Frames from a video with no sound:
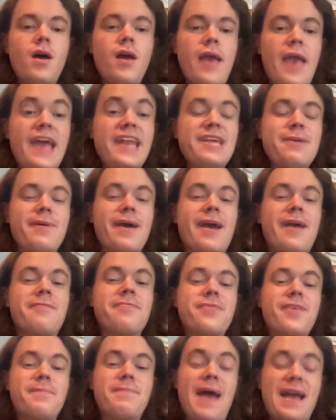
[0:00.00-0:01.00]
Anyway,
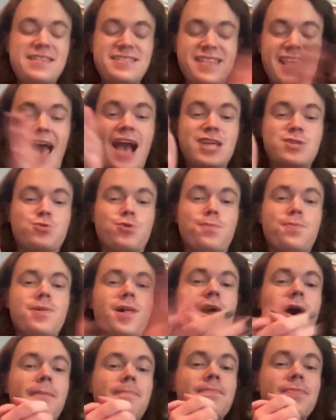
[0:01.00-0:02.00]
back to the actual
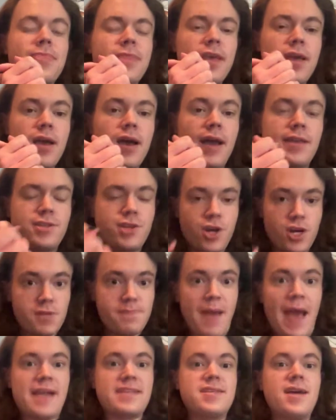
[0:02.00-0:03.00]
plot. I
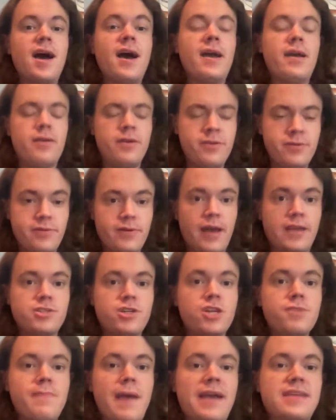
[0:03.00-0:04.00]
turned back
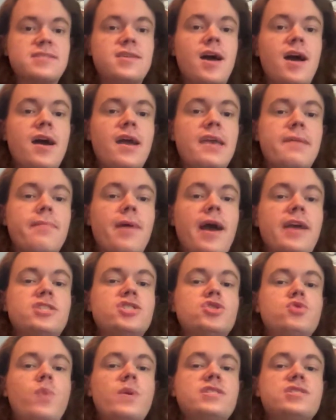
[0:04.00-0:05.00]
time. I
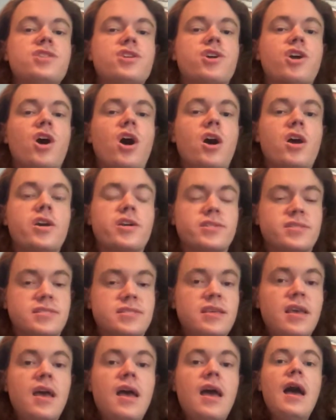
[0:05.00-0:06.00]
switched the
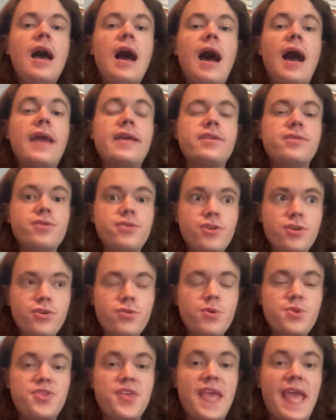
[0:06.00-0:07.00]
cards. I
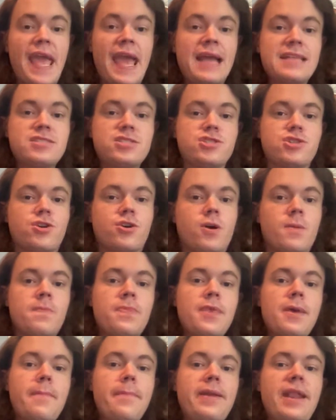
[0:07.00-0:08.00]
knew the answer,
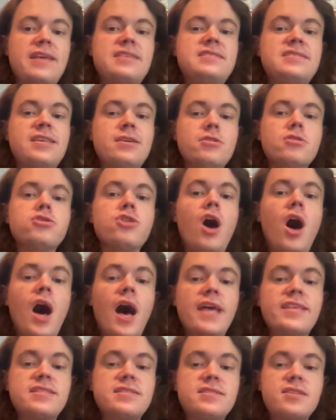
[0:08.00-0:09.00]
but I still
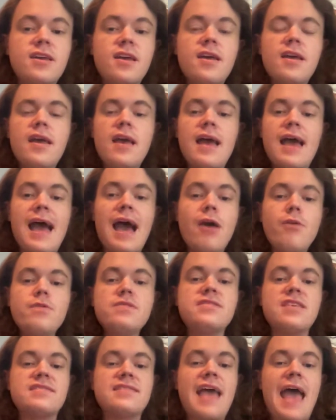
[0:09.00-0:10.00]
lost. How
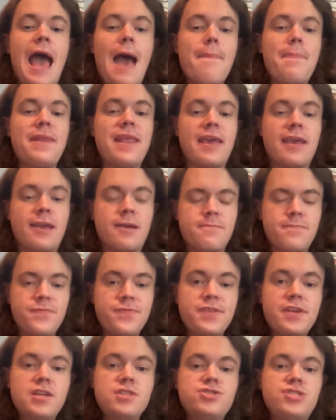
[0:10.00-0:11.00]
is this happening?
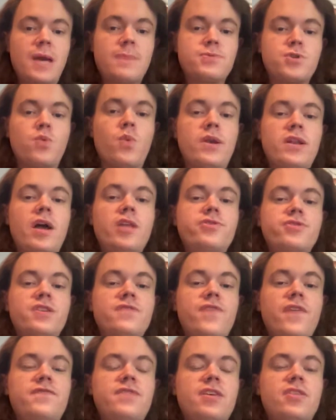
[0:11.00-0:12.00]
Chapter
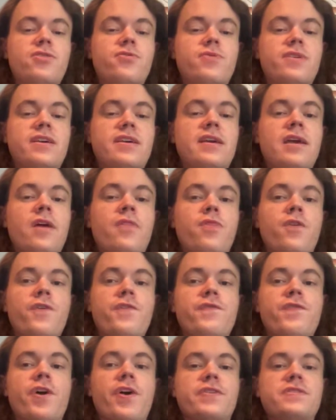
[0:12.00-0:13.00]
153, The
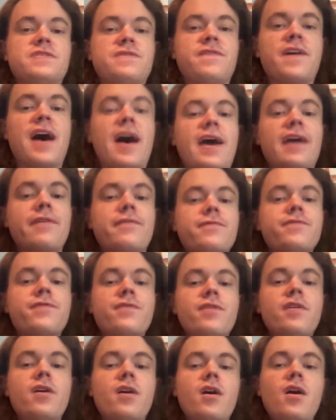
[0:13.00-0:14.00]
False Five.
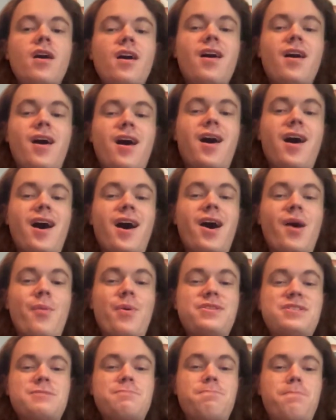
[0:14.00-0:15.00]

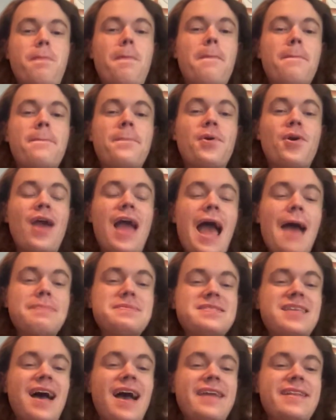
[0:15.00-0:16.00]
Which is
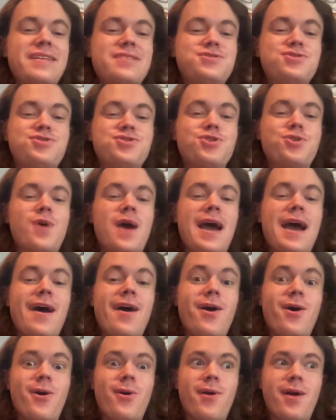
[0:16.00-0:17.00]
perhaps tied into
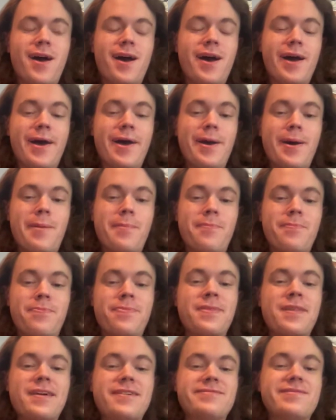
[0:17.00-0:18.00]

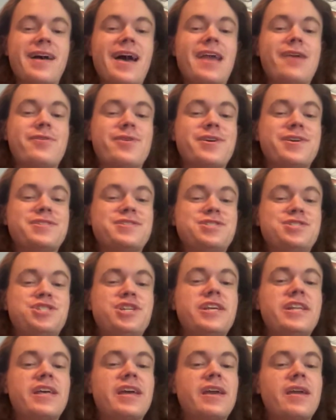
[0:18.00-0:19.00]
how Lyra is
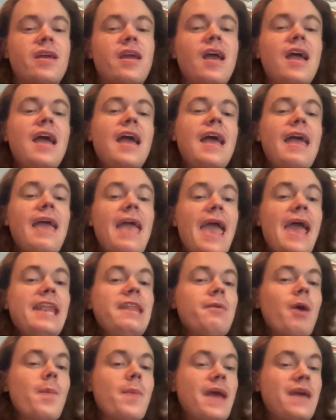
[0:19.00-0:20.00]
cheating.
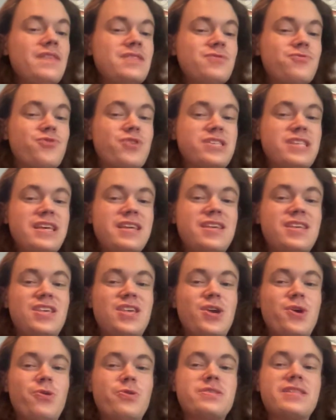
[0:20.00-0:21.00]
Anyway, we had this really
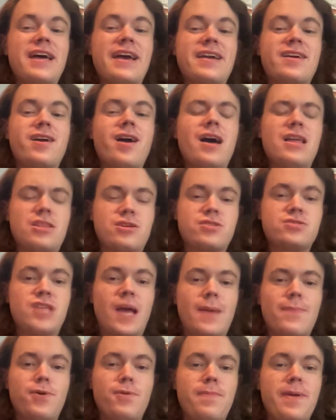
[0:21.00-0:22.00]
cute, like, color
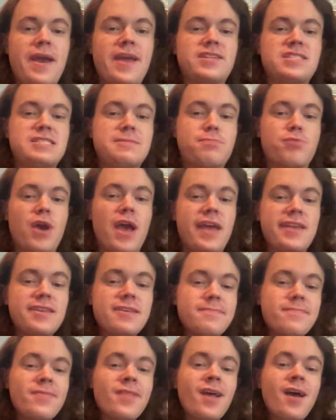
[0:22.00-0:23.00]
double page
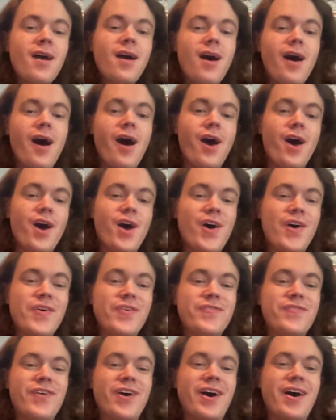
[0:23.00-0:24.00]
spread
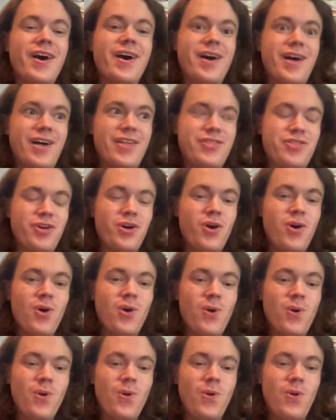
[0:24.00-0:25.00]
of
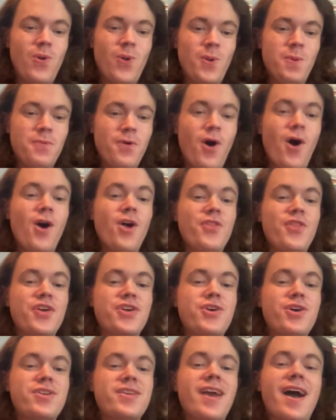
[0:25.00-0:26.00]
all the
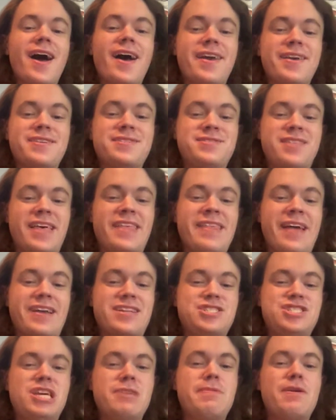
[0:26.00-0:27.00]
good guys in,
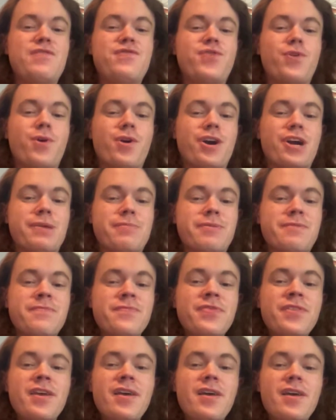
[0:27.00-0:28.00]
like, chibi form
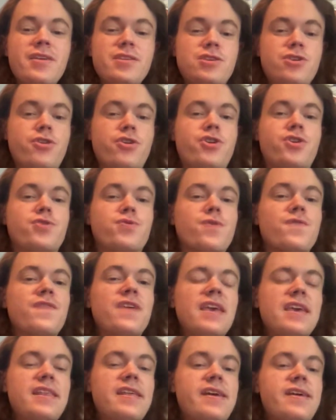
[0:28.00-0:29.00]
to the crew of
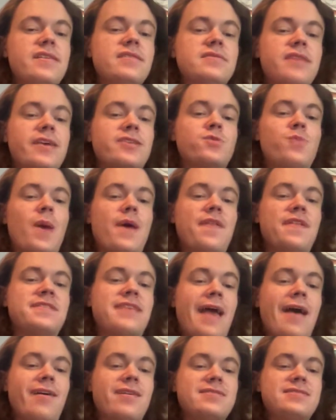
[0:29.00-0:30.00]
Edens, as well as
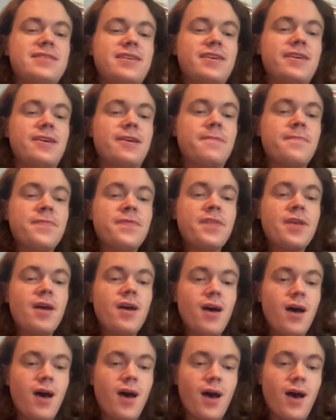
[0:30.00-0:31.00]
Elsie.
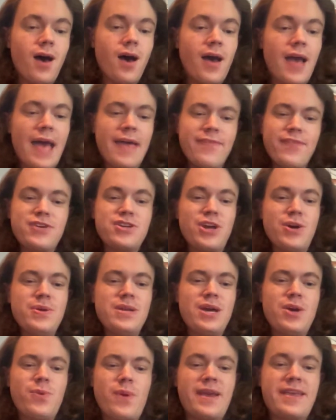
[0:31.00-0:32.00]
And
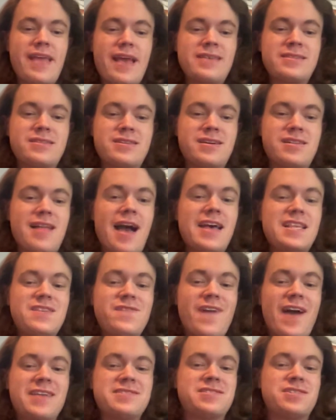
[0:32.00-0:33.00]
Laguna, who I guess
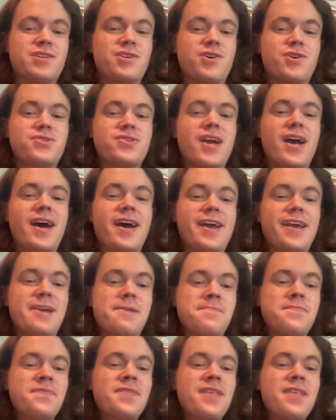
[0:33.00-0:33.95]
classifies as a good guy,